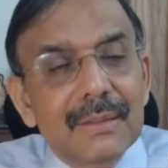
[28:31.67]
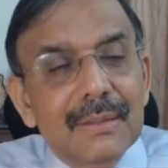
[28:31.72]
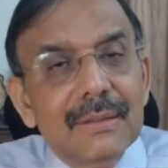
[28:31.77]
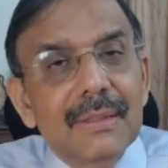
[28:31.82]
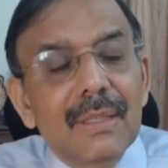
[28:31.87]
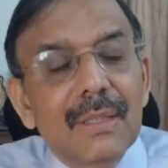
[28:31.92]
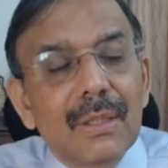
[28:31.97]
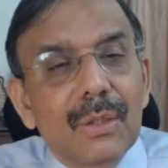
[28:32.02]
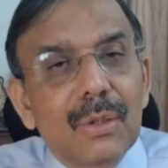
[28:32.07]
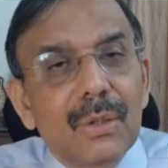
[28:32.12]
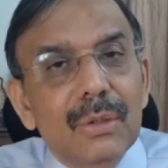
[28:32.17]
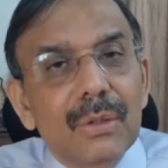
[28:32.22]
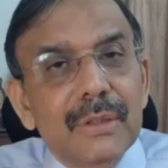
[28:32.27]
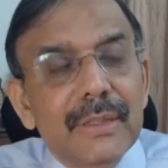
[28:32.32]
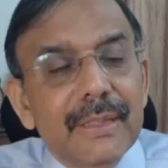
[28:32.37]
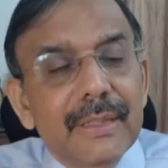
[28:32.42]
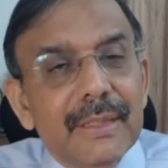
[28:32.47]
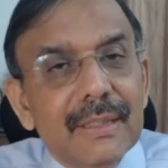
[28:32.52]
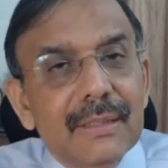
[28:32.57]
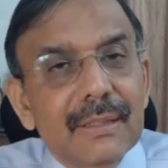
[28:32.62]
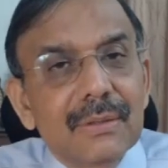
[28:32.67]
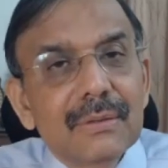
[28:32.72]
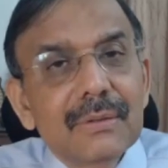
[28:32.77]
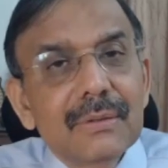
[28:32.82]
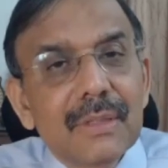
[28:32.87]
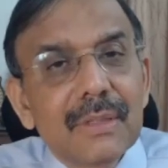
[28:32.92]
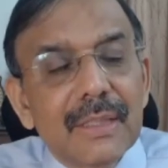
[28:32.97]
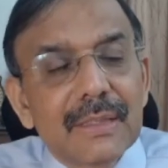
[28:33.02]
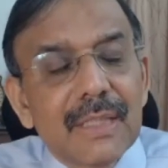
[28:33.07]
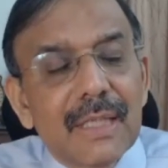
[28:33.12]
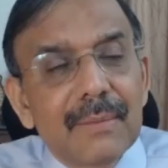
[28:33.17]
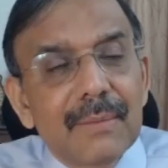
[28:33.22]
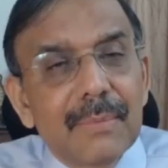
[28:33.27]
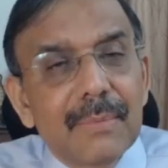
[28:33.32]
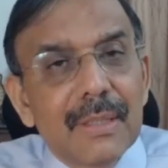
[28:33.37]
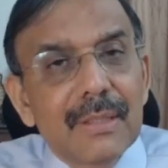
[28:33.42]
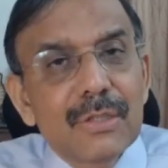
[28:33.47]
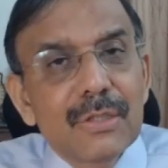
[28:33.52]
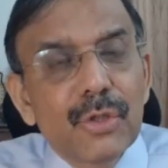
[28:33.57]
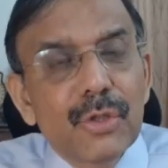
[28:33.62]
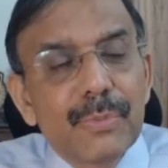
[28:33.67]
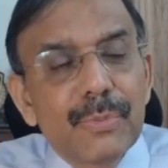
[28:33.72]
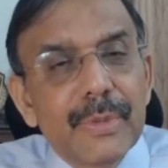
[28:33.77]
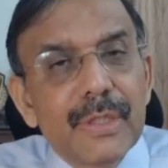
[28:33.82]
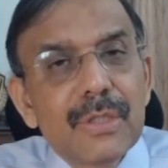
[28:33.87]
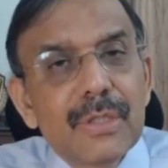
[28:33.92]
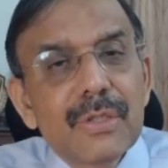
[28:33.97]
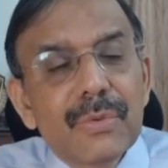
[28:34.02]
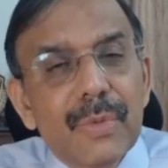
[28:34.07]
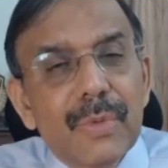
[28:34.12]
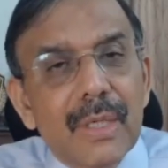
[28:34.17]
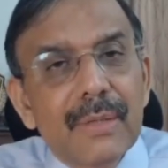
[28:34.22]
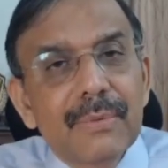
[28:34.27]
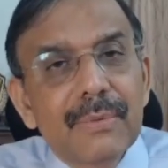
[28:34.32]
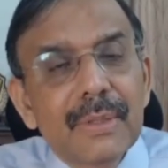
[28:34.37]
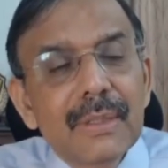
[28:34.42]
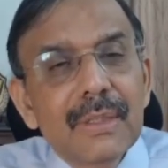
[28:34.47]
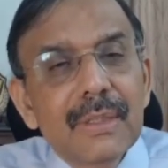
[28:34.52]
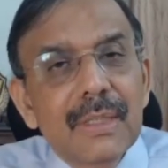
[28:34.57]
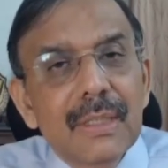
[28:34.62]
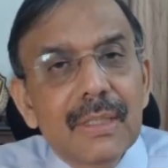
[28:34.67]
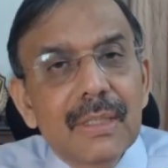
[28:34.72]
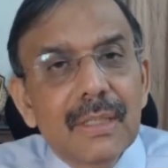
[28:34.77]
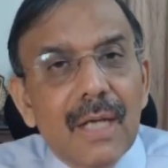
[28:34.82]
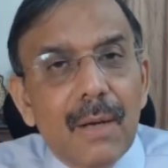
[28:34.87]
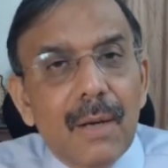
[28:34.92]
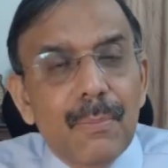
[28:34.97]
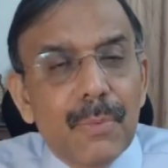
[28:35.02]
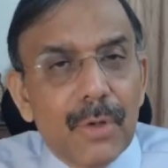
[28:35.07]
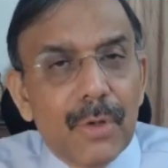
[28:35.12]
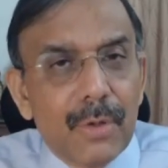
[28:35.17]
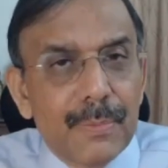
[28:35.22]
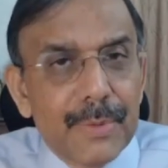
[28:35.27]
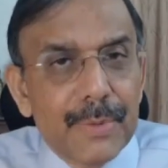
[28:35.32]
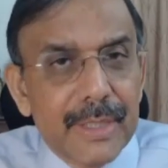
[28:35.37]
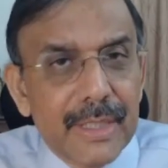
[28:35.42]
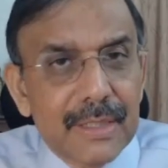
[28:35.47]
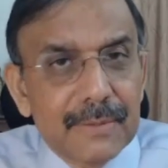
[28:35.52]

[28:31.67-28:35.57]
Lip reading: All the HAI bundles should be used whenever appropriate.